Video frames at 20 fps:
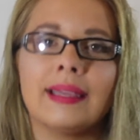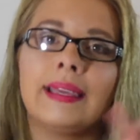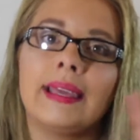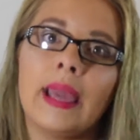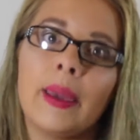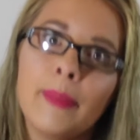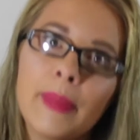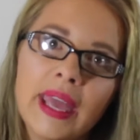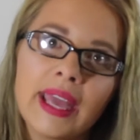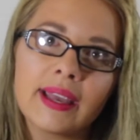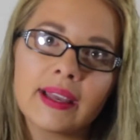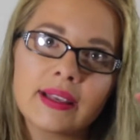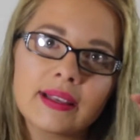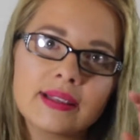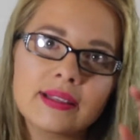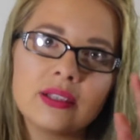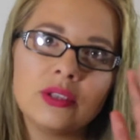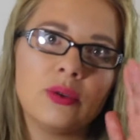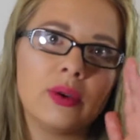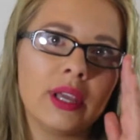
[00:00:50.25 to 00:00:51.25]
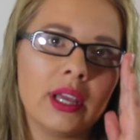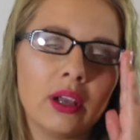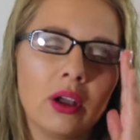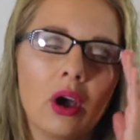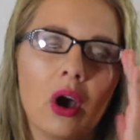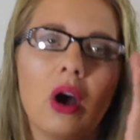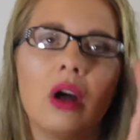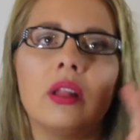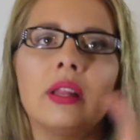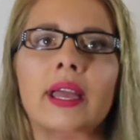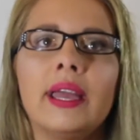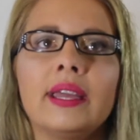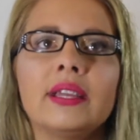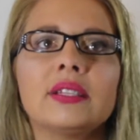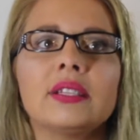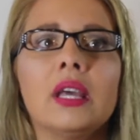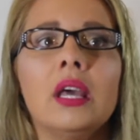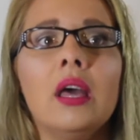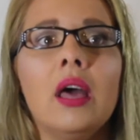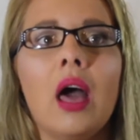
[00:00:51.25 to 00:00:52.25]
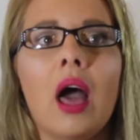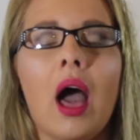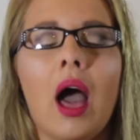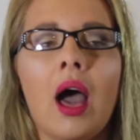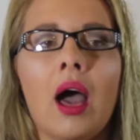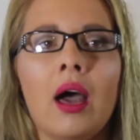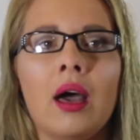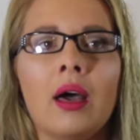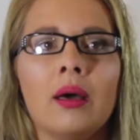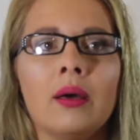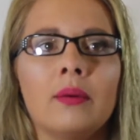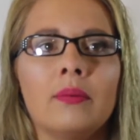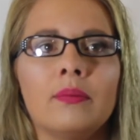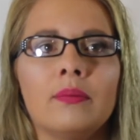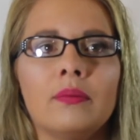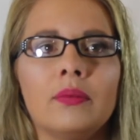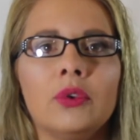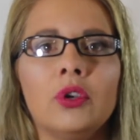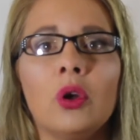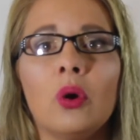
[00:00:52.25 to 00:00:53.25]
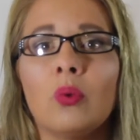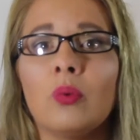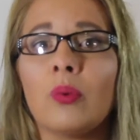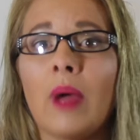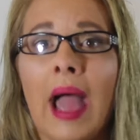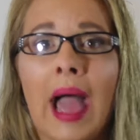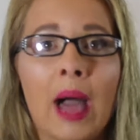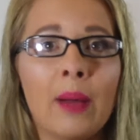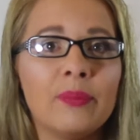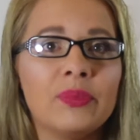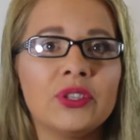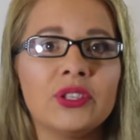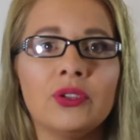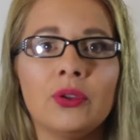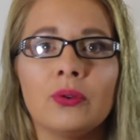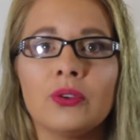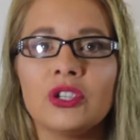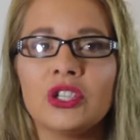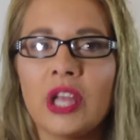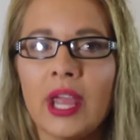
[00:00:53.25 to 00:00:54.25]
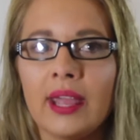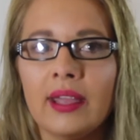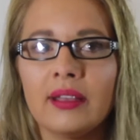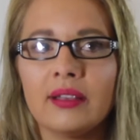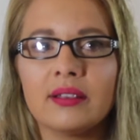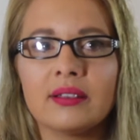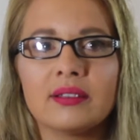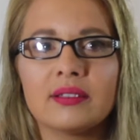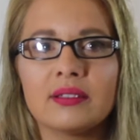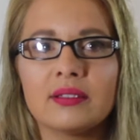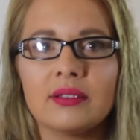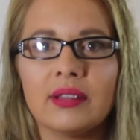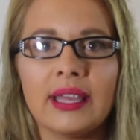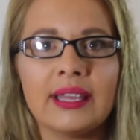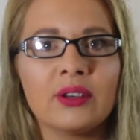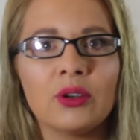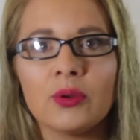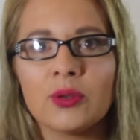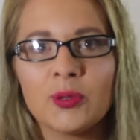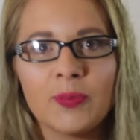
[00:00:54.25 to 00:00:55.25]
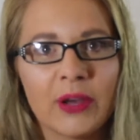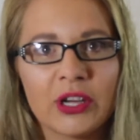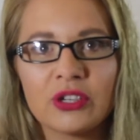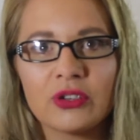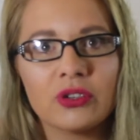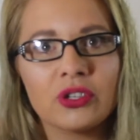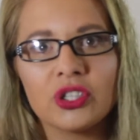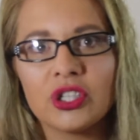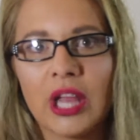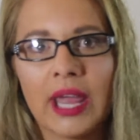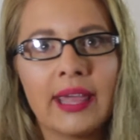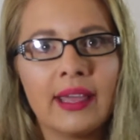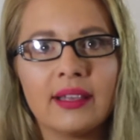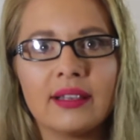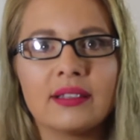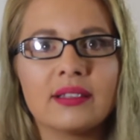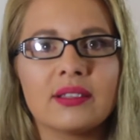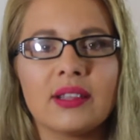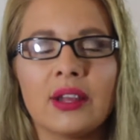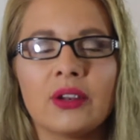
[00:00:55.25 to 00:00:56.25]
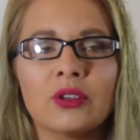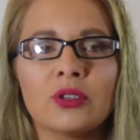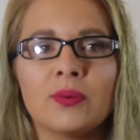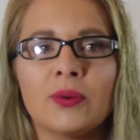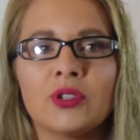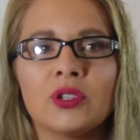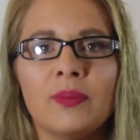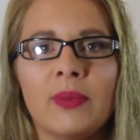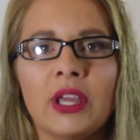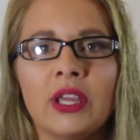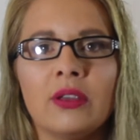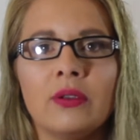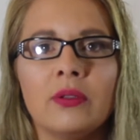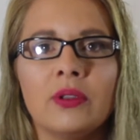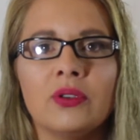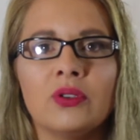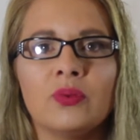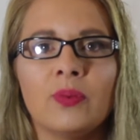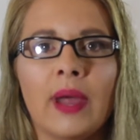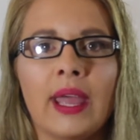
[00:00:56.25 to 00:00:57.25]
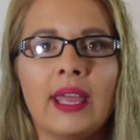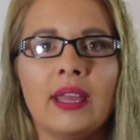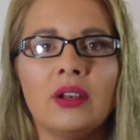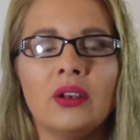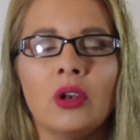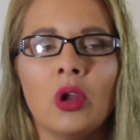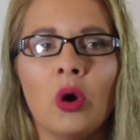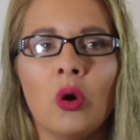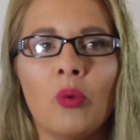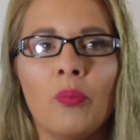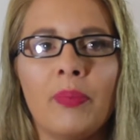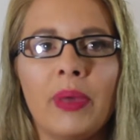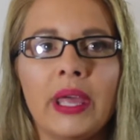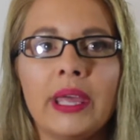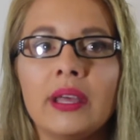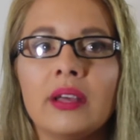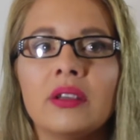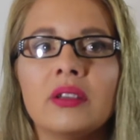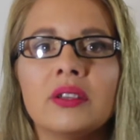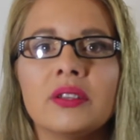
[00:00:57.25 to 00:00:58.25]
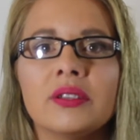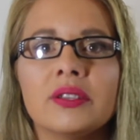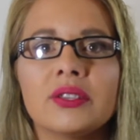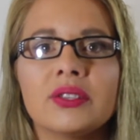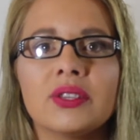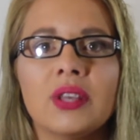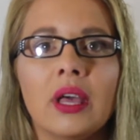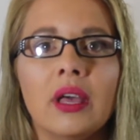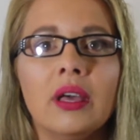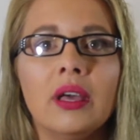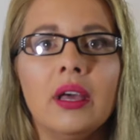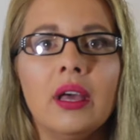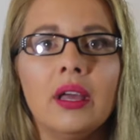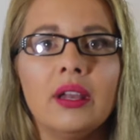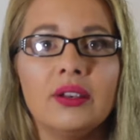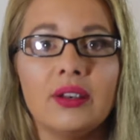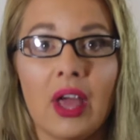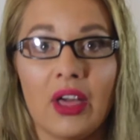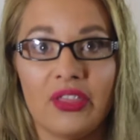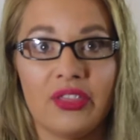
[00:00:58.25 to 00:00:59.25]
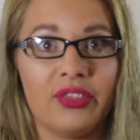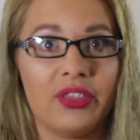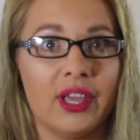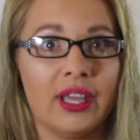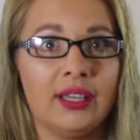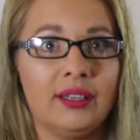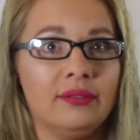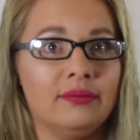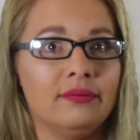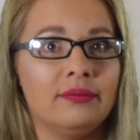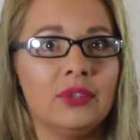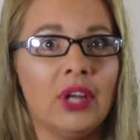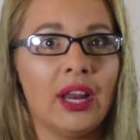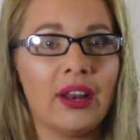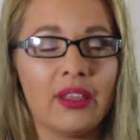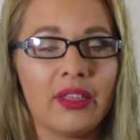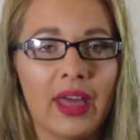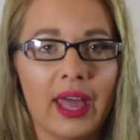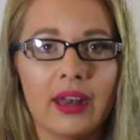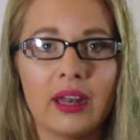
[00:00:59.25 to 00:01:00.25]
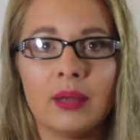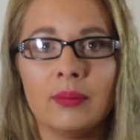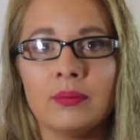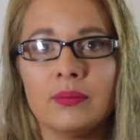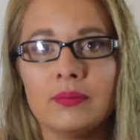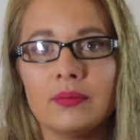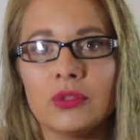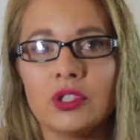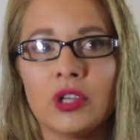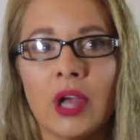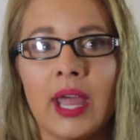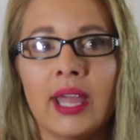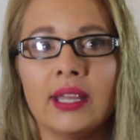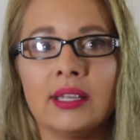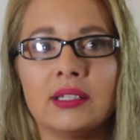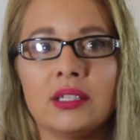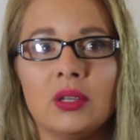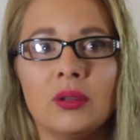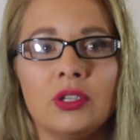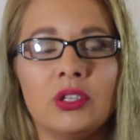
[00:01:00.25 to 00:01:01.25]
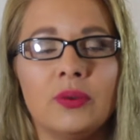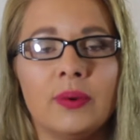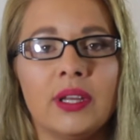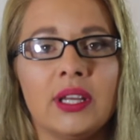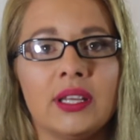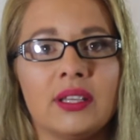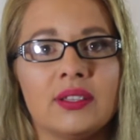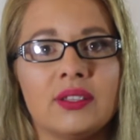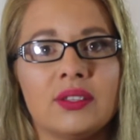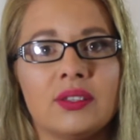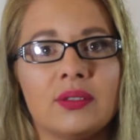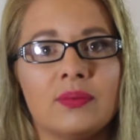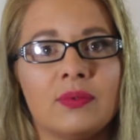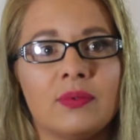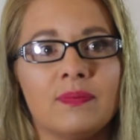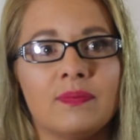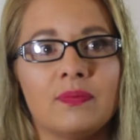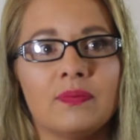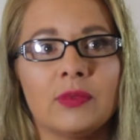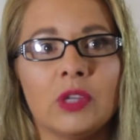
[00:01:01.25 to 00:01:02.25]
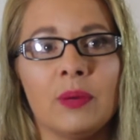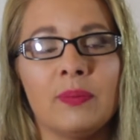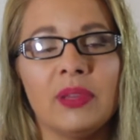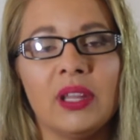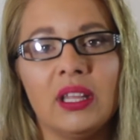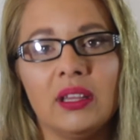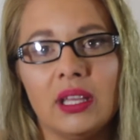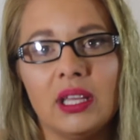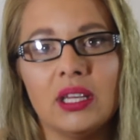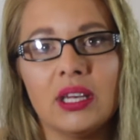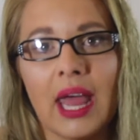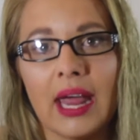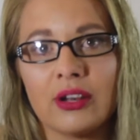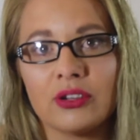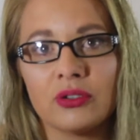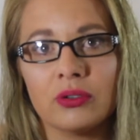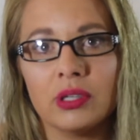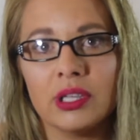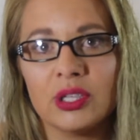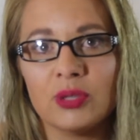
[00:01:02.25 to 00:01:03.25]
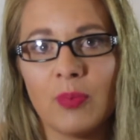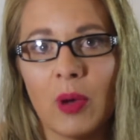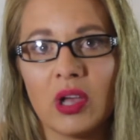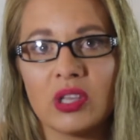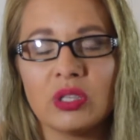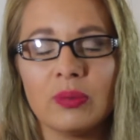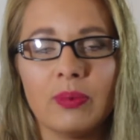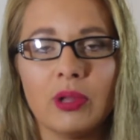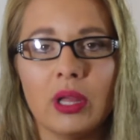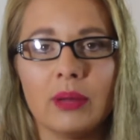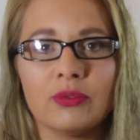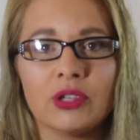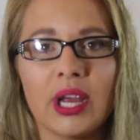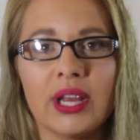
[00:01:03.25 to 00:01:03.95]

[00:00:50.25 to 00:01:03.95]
gimmicks, you can call it, no wraps, no shakes, like no special shakes that are supposed to make you lose weight, no pills, nothing, none of that. I'm trying to do it as completely natural as possible. I'm